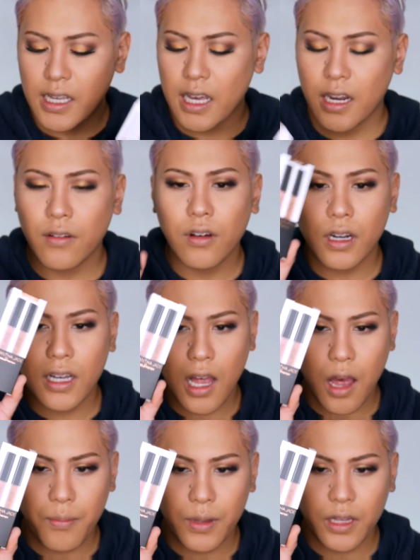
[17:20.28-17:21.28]
and I've got a
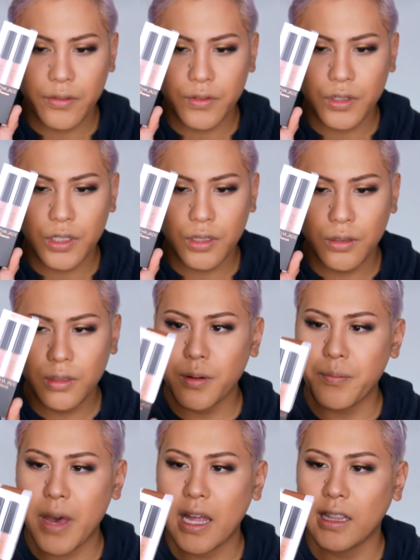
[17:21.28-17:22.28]
couple of nude
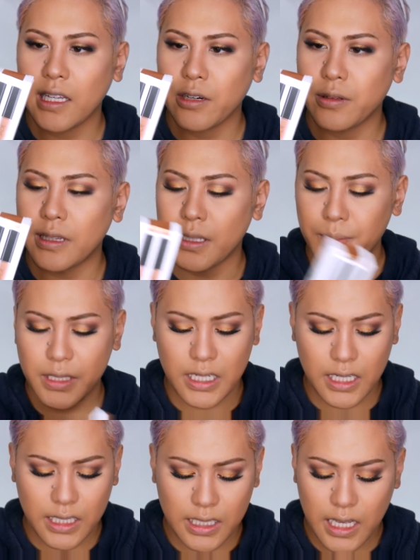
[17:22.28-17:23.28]
matte liquid
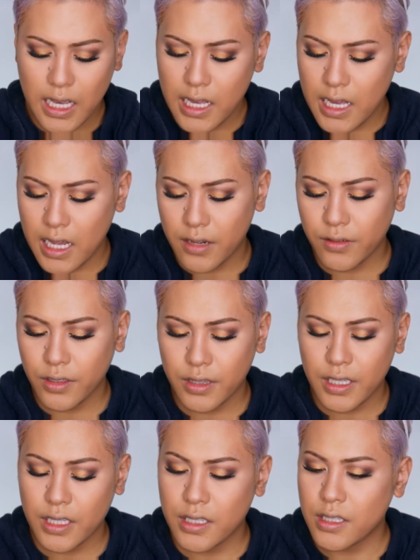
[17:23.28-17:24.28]
lipsticks, and I've got
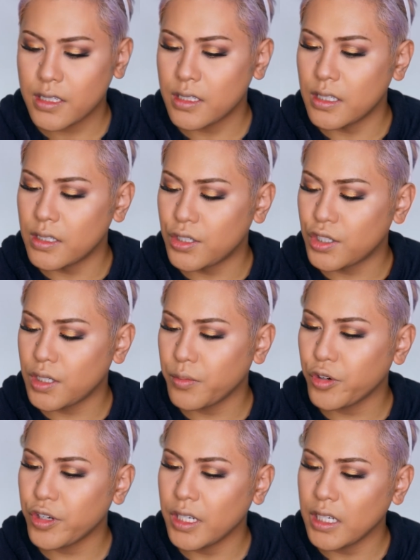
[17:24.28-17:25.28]
this
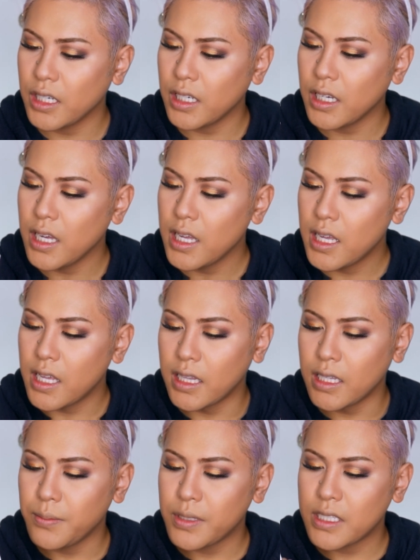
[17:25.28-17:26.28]
shimmery
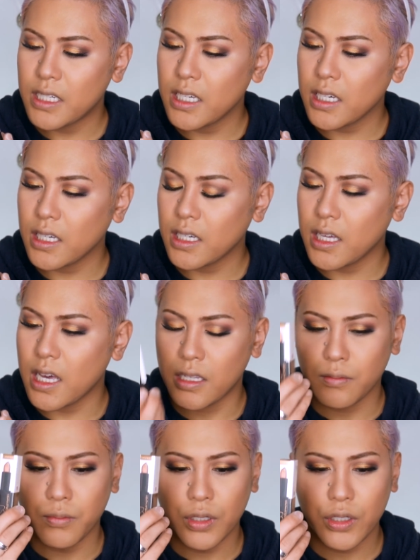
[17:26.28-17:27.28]
lipstick
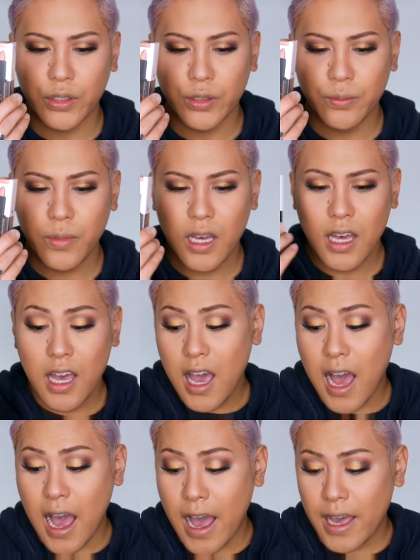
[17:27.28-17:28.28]
in blue.
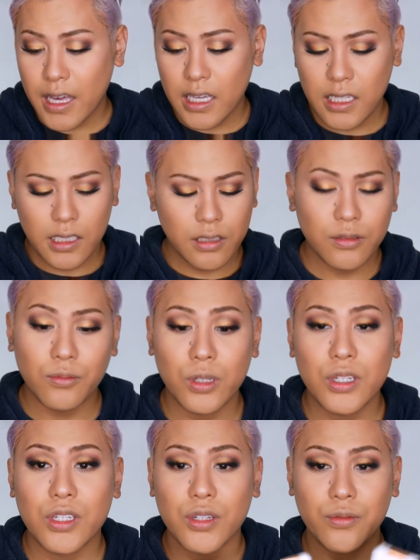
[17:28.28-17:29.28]
I
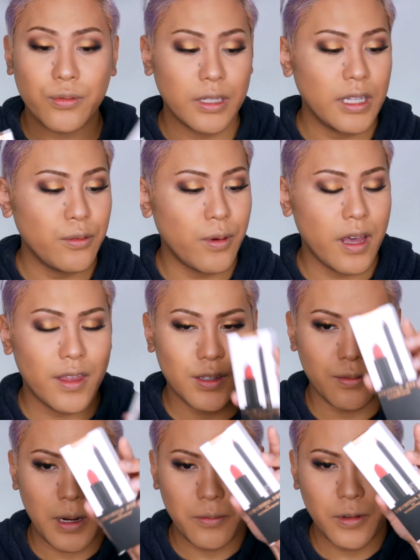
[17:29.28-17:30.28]
wanted to really wear this
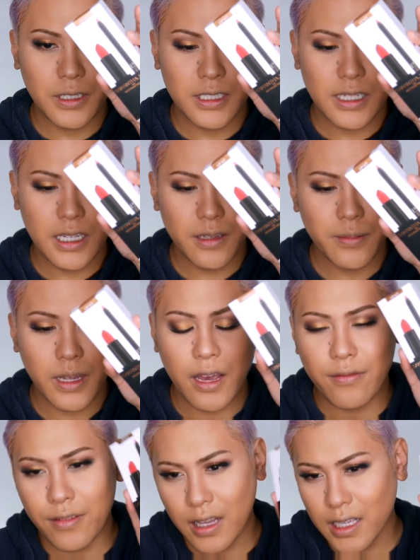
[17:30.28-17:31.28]
red one today, but I
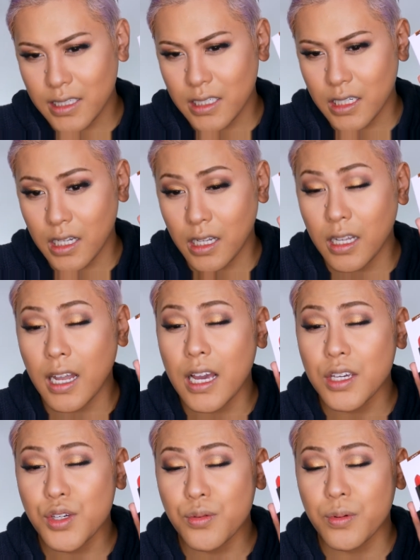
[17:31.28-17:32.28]
feel like it's going to
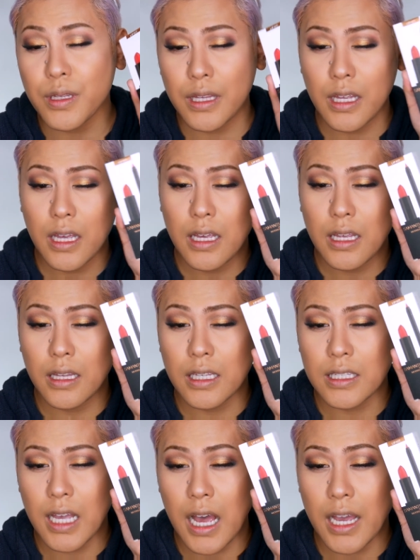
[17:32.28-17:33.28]
clash with
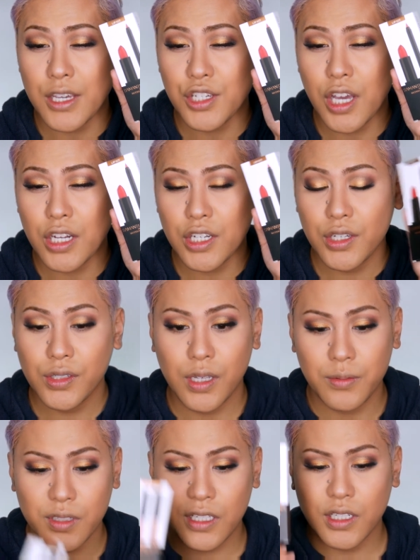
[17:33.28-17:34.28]
this eyeshadow, so I'm
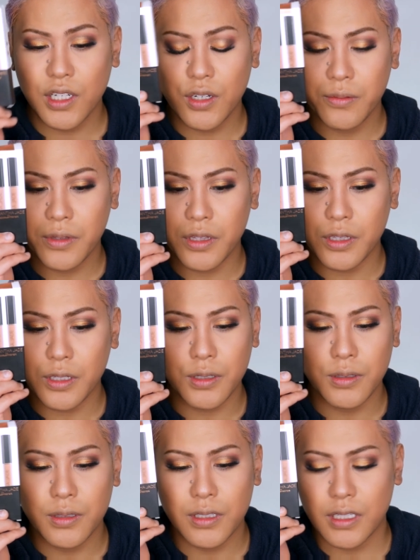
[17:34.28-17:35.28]
just going to go with
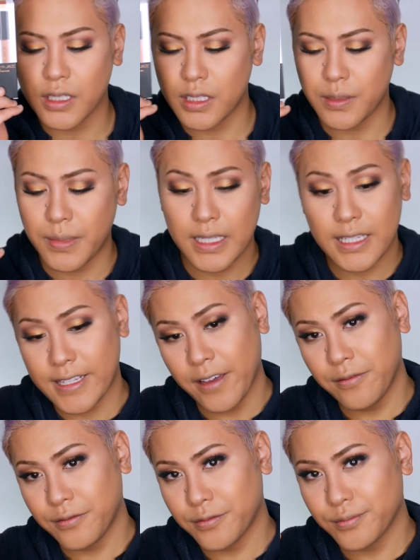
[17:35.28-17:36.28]
nudes just to be
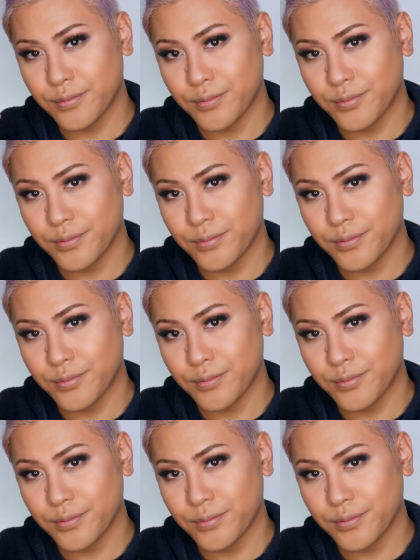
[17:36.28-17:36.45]
safe.